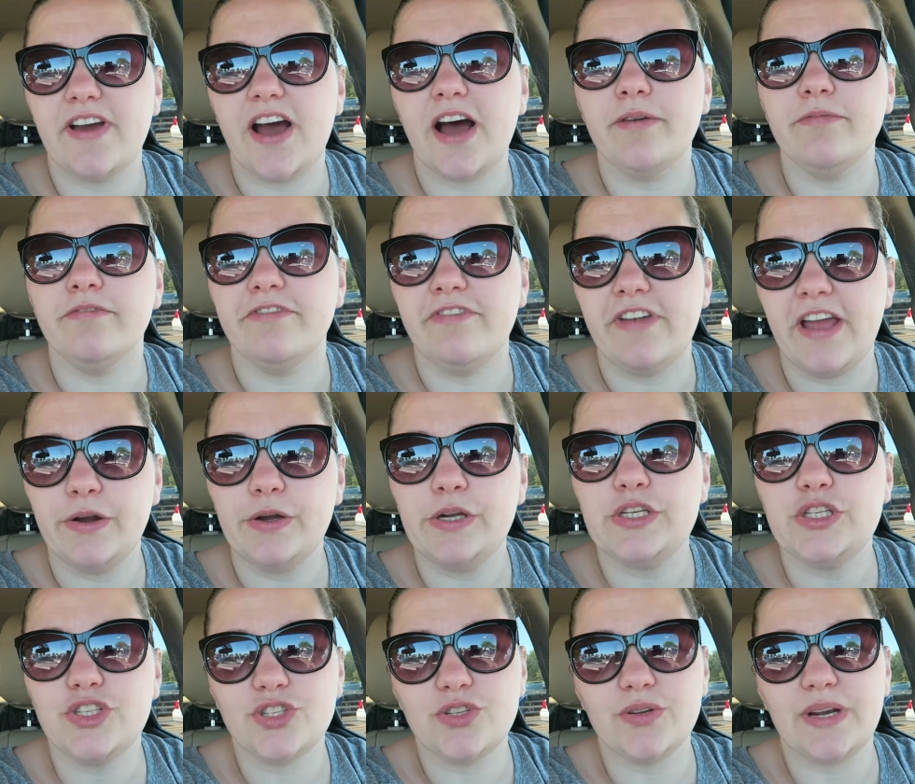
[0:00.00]
I'm very
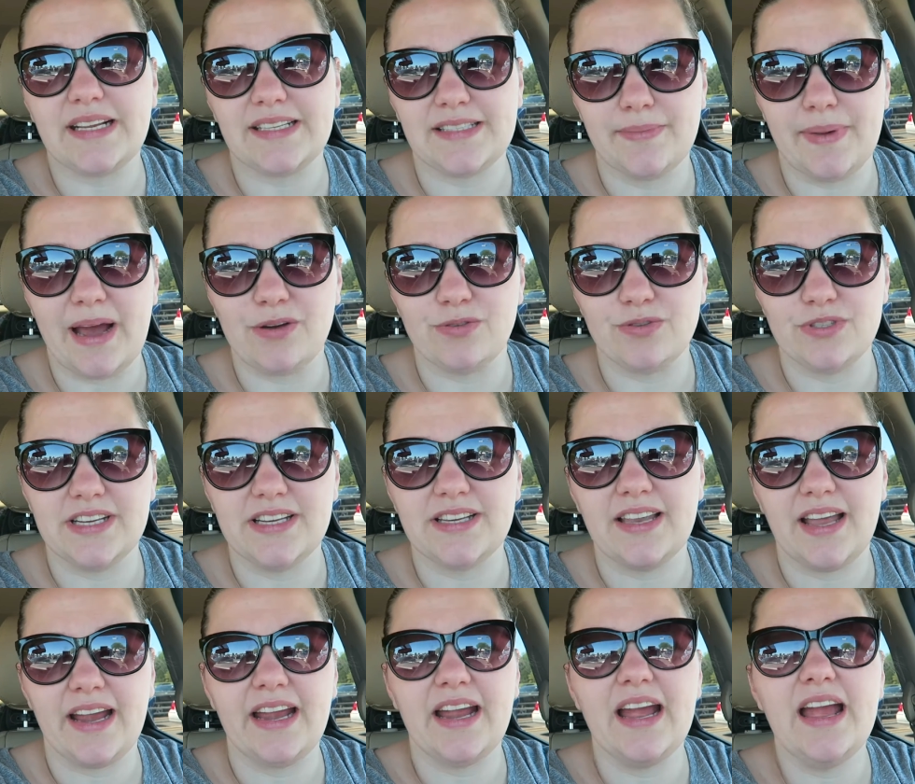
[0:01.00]
strict about it.
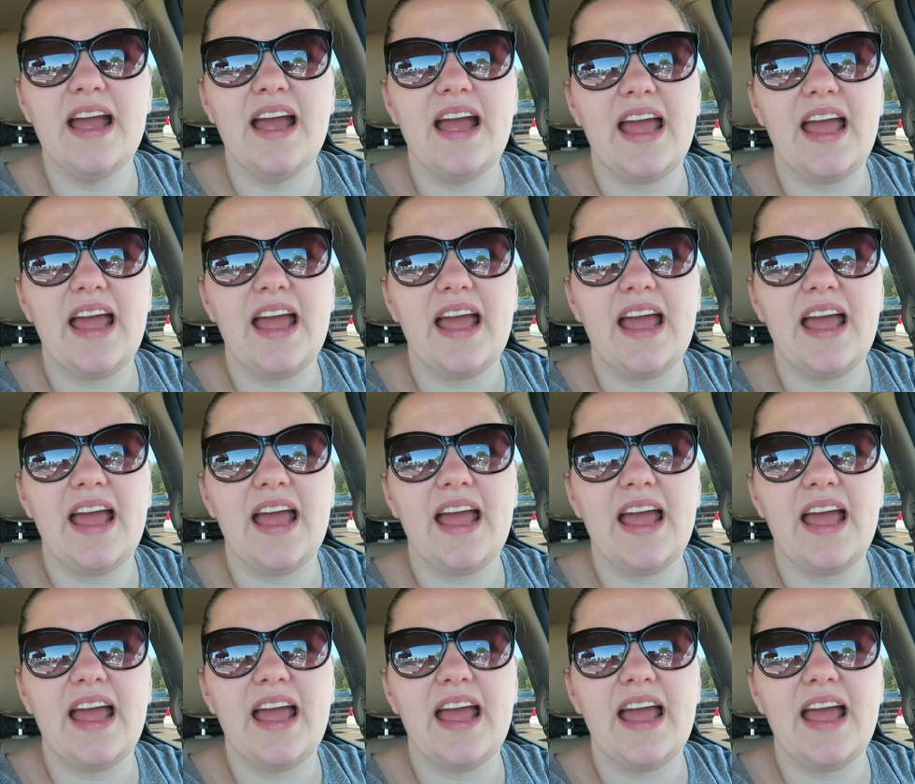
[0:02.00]
Like,